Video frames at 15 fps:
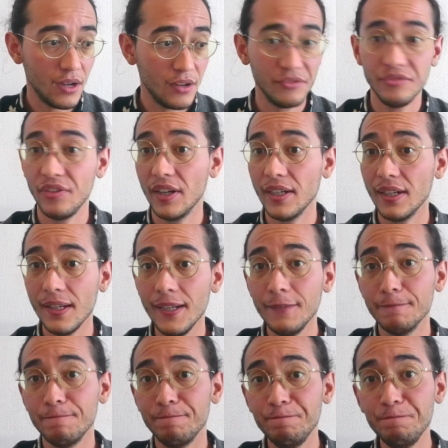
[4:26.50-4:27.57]
Finally,
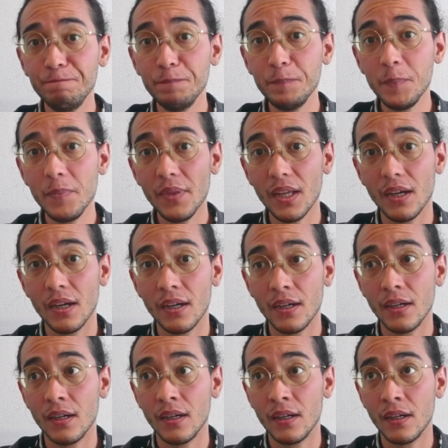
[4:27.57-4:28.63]

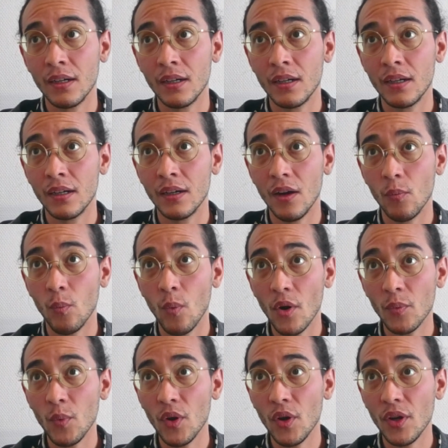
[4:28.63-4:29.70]
one
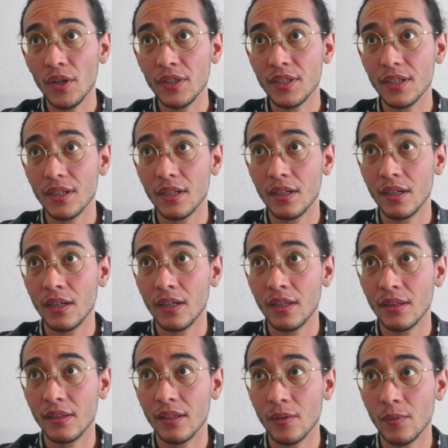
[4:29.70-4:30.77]
word
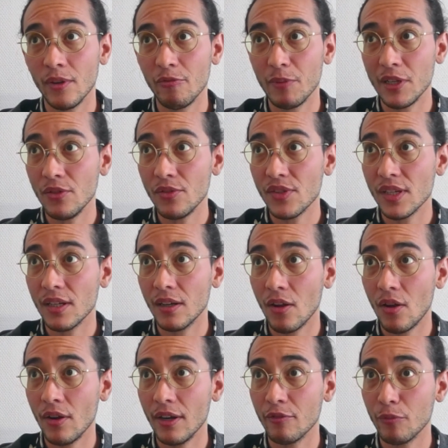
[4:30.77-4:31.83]
that we've been using a
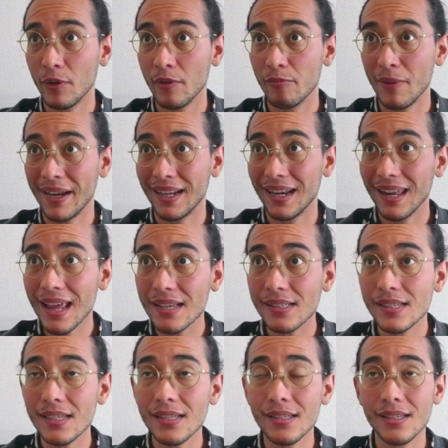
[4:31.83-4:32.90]
lot in one of my
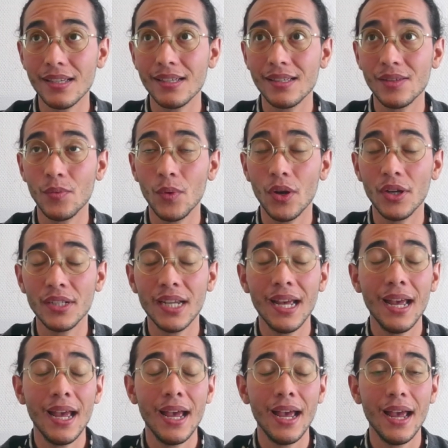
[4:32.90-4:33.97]
classes is the word
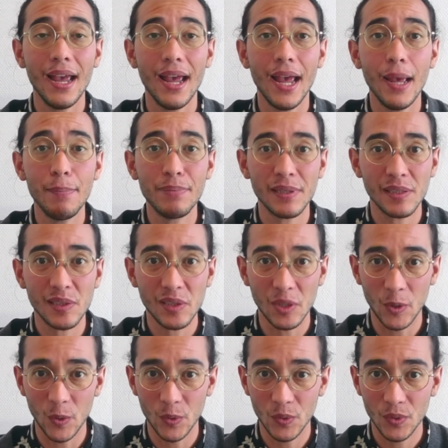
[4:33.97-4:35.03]

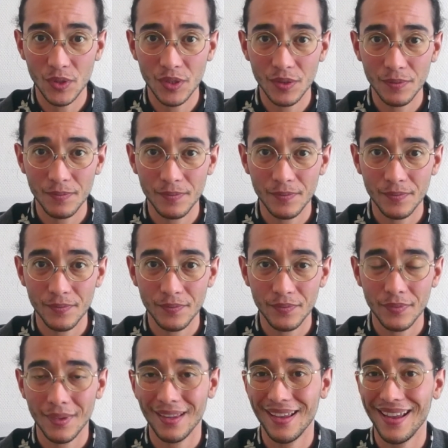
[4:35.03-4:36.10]
episode.
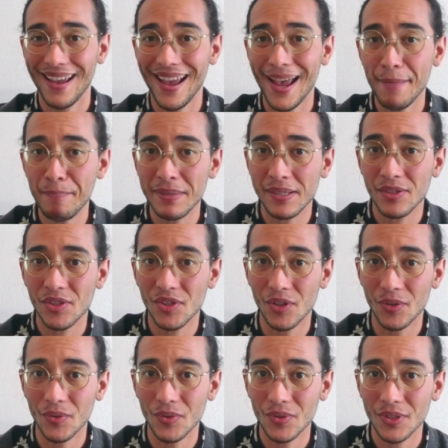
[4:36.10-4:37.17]

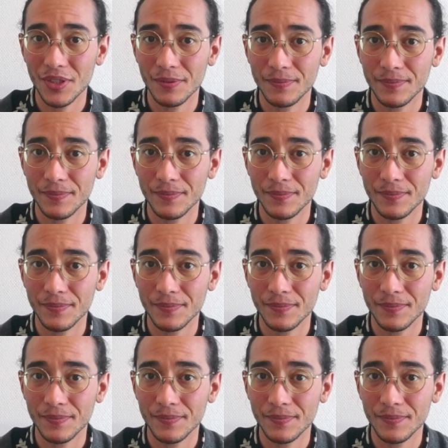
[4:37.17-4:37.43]
Episode.